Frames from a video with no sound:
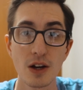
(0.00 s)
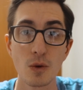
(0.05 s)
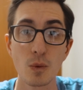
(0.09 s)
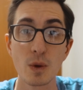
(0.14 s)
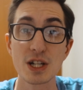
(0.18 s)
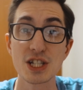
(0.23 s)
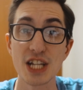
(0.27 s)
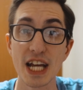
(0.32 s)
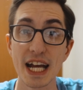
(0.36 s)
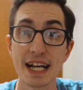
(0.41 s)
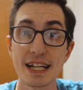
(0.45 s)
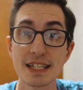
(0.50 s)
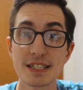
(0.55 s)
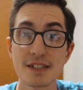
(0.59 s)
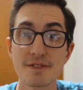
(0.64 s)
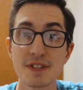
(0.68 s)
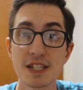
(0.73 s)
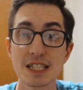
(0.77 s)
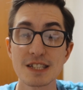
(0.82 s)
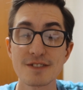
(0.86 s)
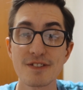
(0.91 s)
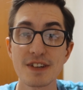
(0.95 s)
which as
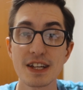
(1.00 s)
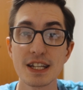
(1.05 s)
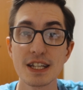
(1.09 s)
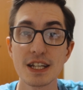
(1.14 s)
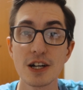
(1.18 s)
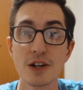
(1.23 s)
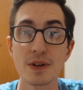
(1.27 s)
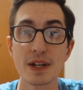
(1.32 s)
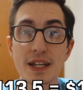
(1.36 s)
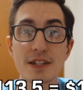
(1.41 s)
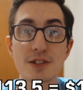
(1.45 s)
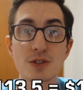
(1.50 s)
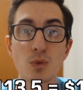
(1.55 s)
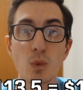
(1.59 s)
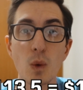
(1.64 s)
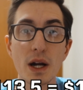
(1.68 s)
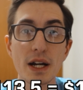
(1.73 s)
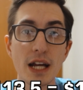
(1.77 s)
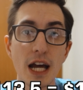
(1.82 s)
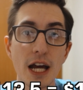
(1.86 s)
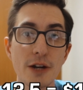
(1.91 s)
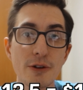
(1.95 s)
of this video is
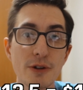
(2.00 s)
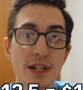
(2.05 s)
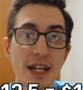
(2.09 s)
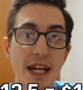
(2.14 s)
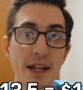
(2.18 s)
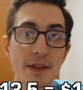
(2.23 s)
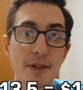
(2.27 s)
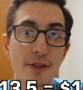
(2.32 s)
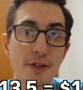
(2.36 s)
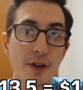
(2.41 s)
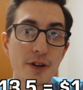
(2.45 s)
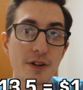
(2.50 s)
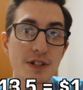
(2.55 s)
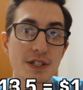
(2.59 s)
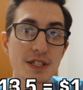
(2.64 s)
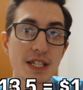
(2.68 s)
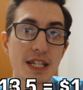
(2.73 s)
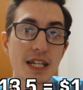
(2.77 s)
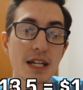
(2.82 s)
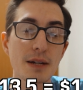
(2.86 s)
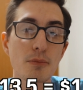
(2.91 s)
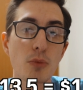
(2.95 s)

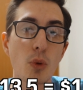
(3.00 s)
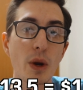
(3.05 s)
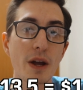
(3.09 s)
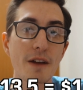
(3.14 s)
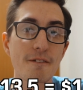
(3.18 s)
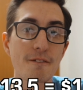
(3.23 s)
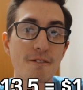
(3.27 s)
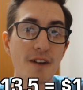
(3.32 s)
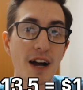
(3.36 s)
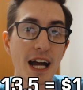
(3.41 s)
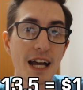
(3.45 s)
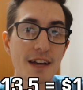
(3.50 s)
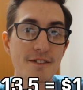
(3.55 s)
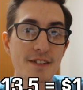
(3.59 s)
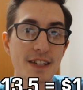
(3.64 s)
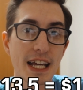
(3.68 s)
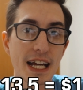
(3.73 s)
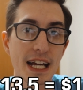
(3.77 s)
113.5